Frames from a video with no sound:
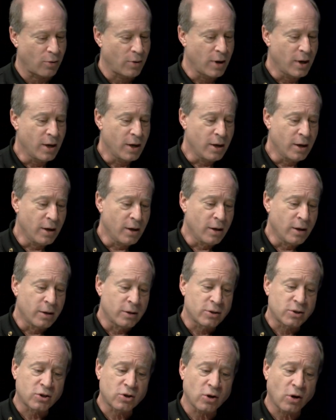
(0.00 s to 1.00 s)
It works
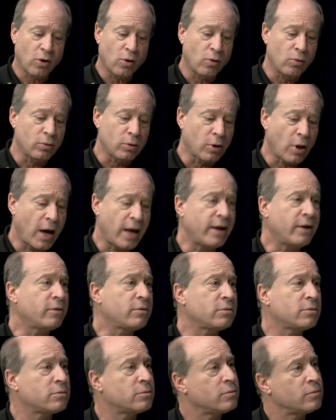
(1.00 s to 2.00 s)
out. So a lot of
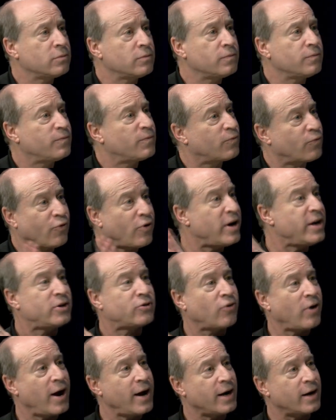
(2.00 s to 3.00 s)
free
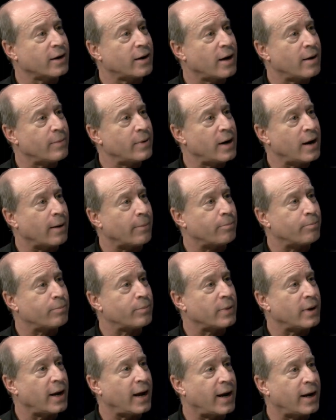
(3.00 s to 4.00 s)
training coming up
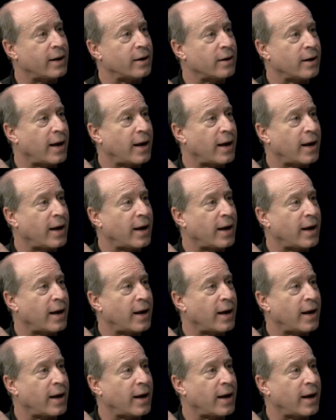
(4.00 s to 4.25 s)
yep.